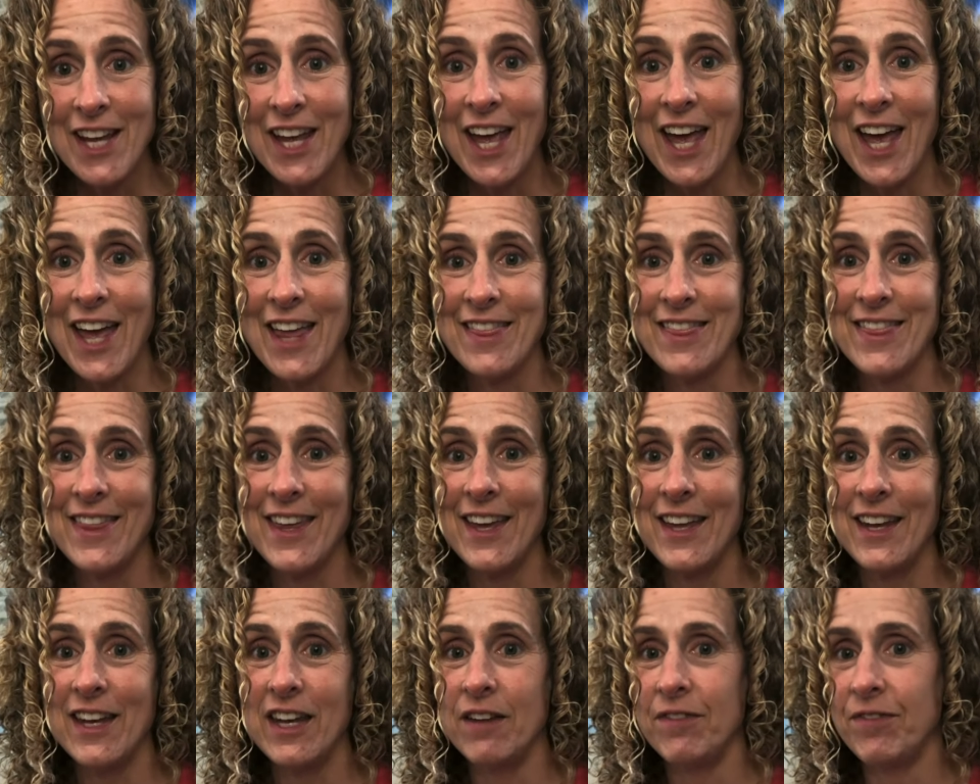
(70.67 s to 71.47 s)
And
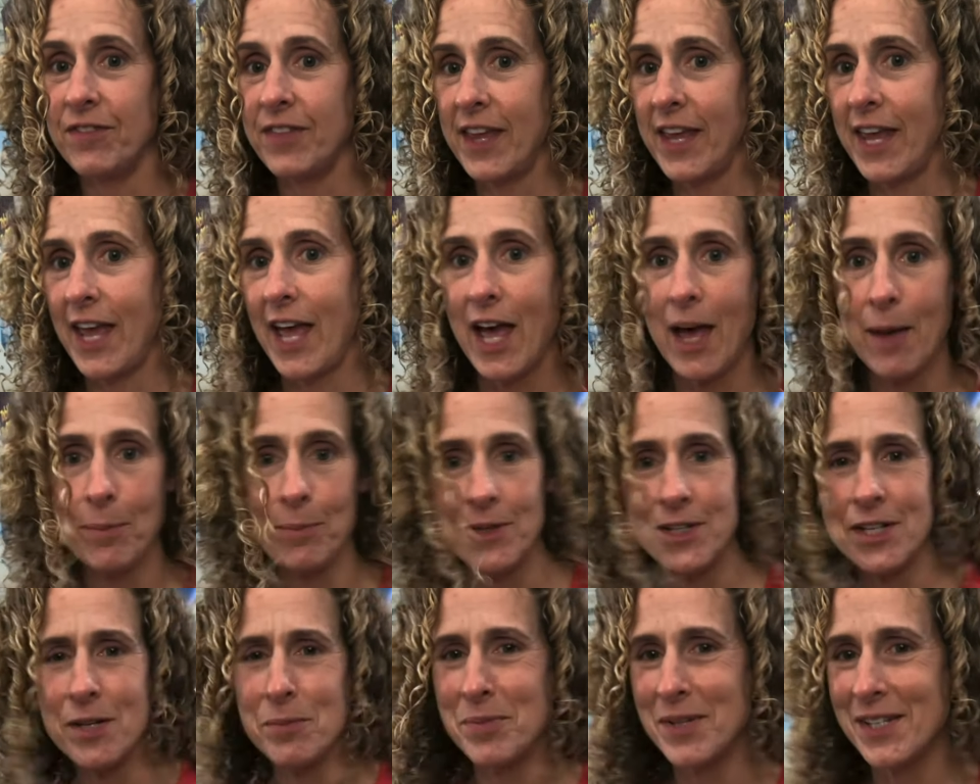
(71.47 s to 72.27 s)
then if they happen
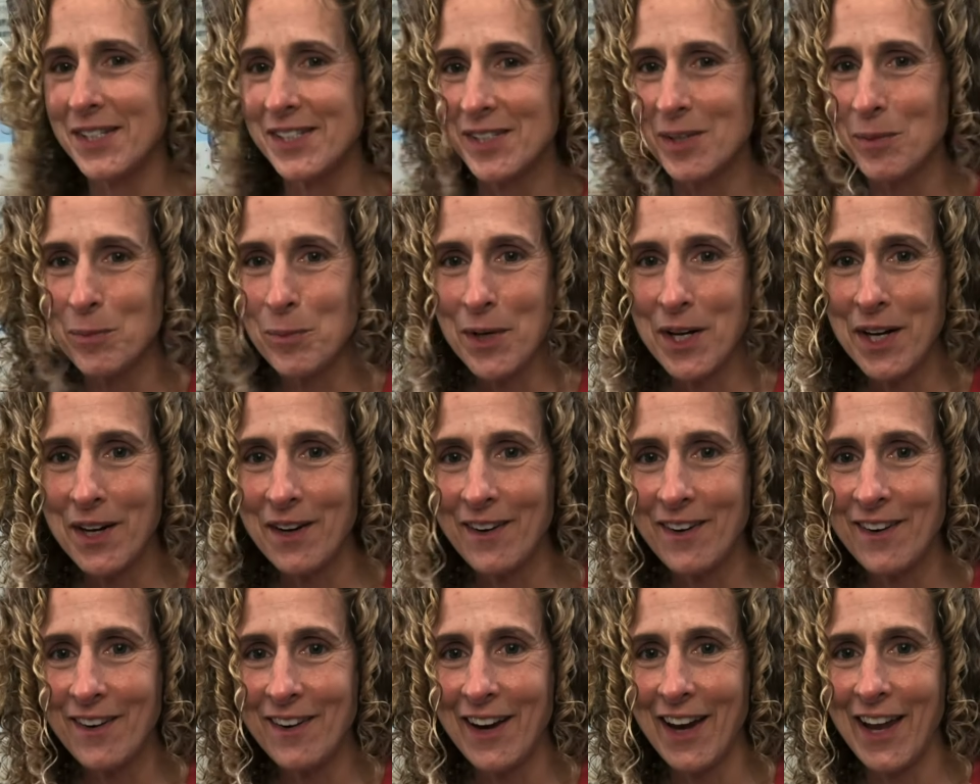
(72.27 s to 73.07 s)
to be
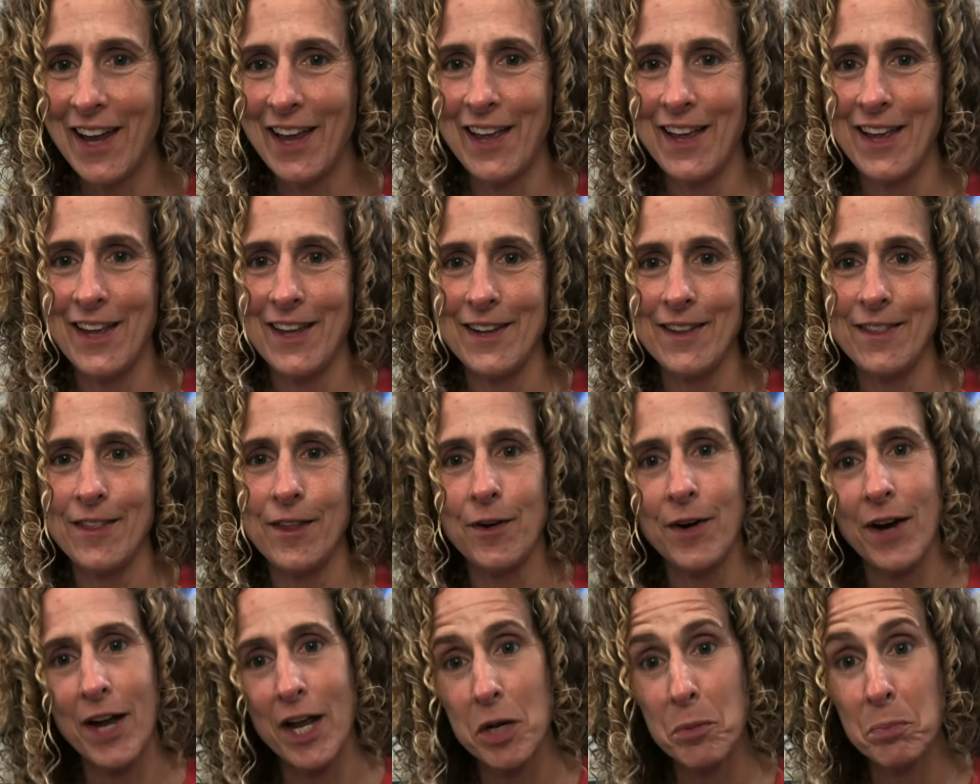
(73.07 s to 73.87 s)
somewhere and they're
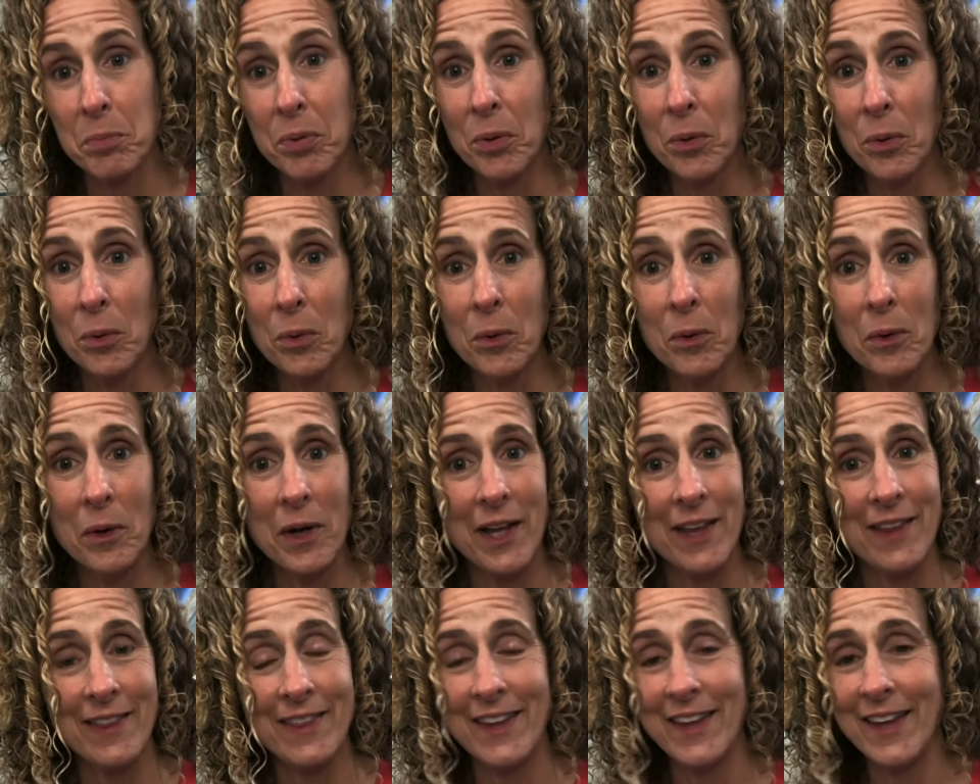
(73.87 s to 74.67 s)
at a pool
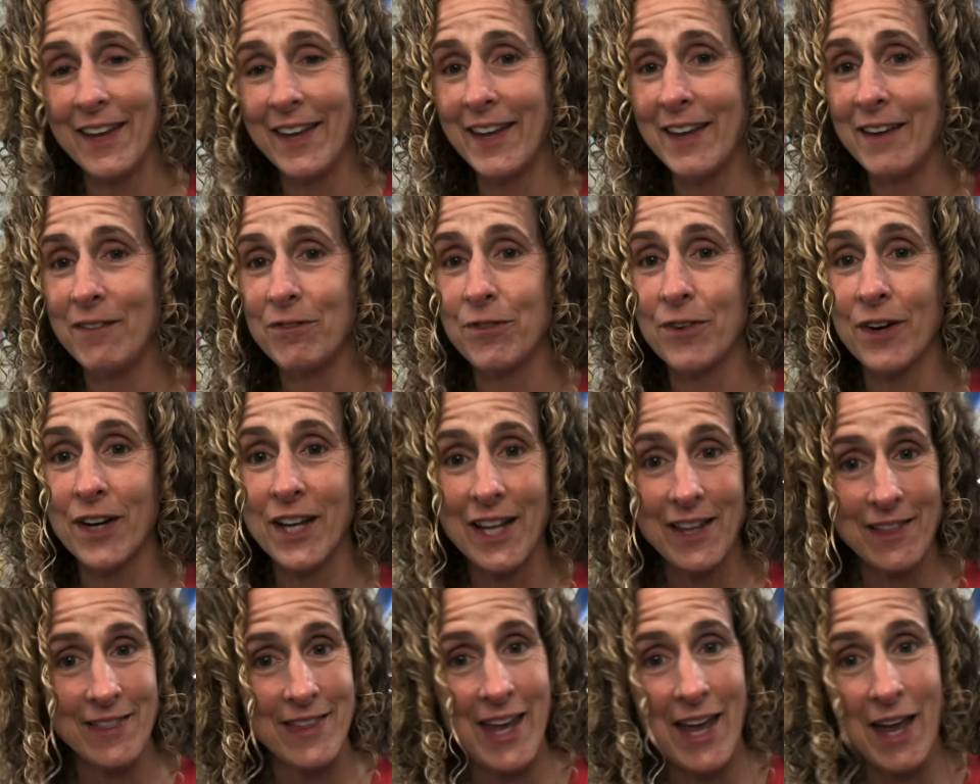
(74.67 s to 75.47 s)
and they
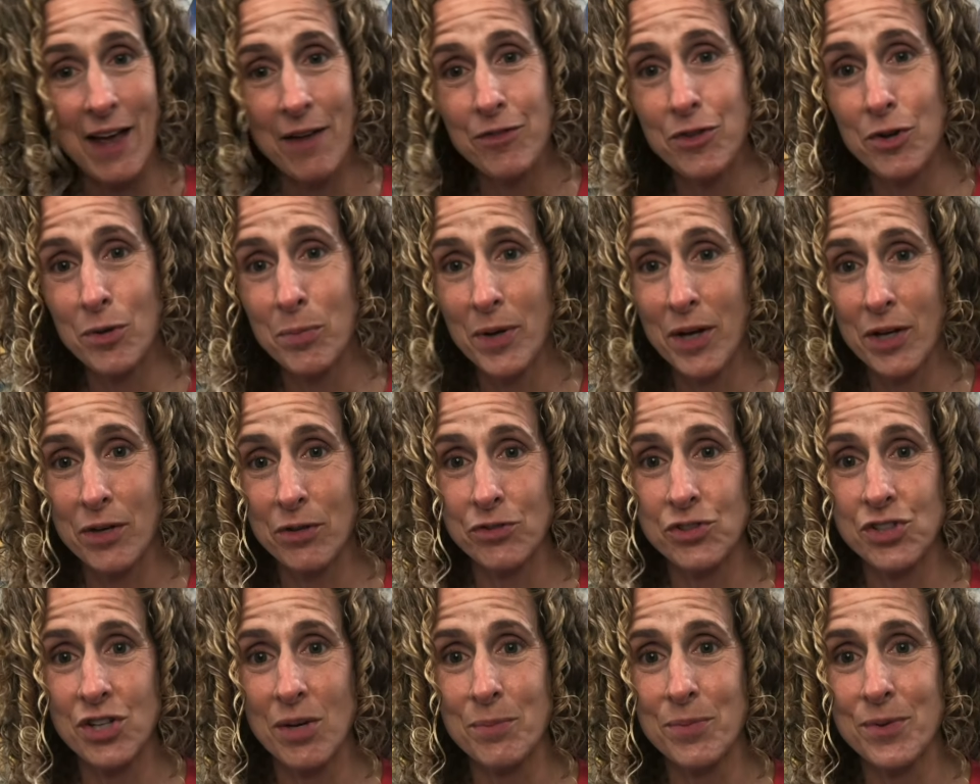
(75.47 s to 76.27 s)
forget they have their puddle
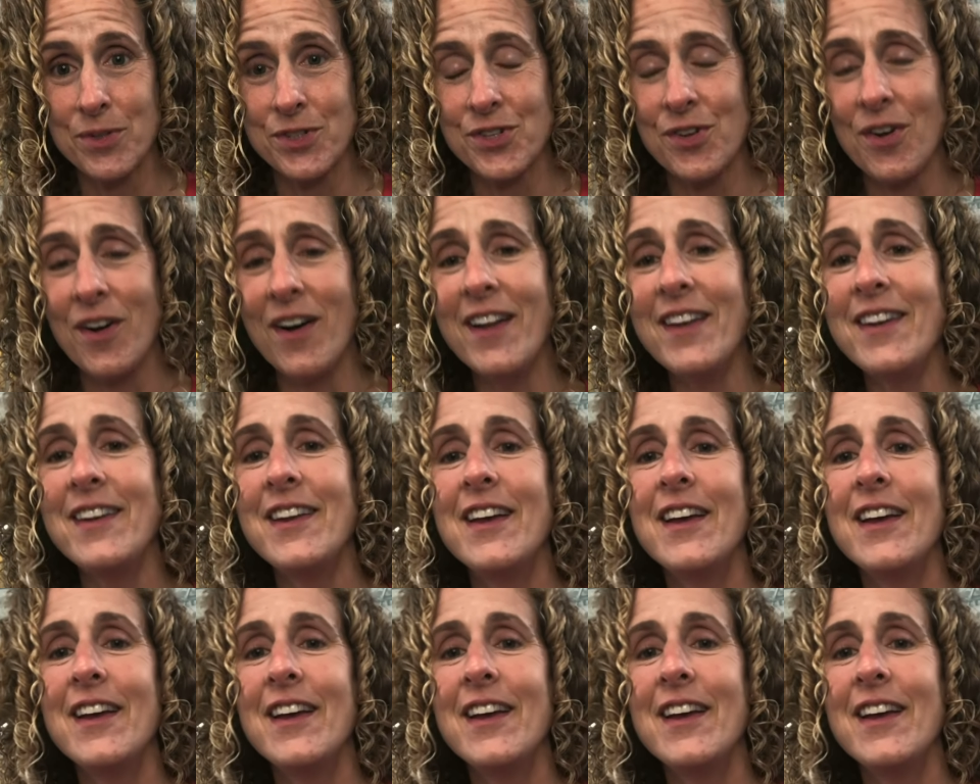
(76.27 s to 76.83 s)
jumpers on,